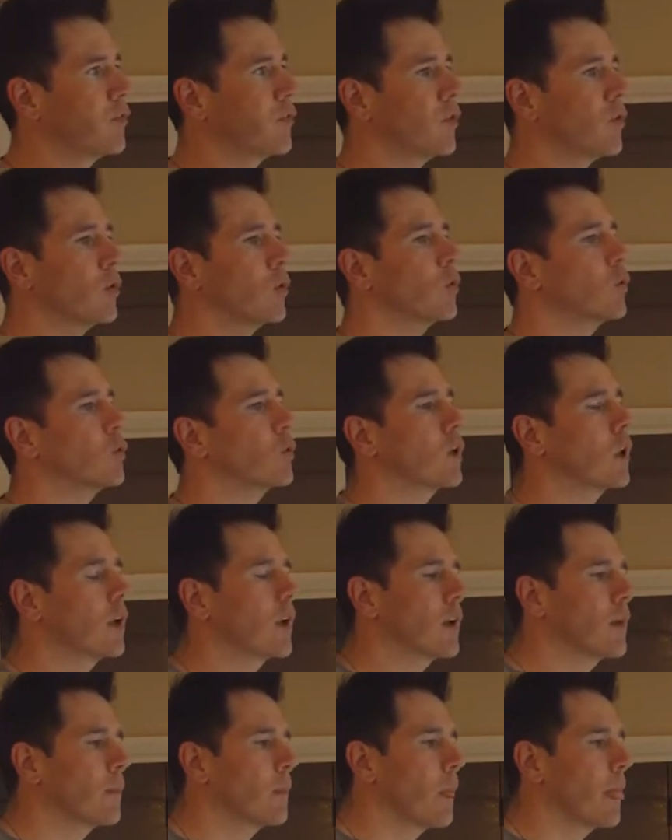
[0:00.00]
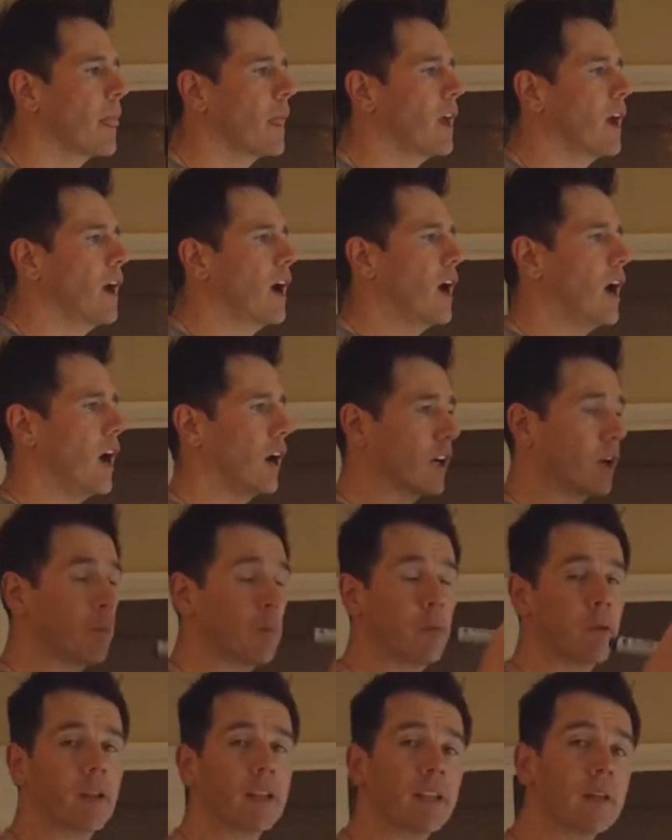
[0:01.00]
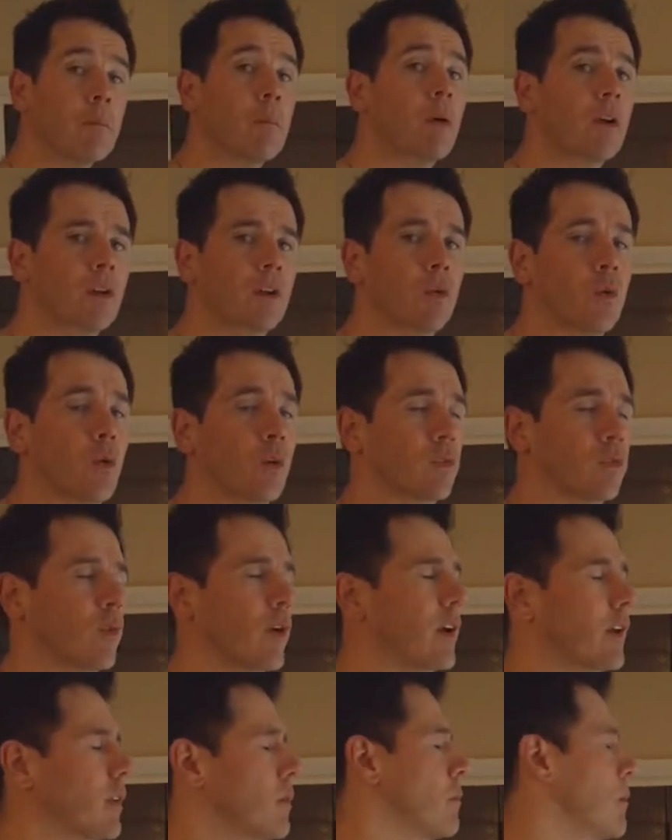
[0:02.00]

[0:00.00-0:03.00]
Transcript: full, a complete motocross rider,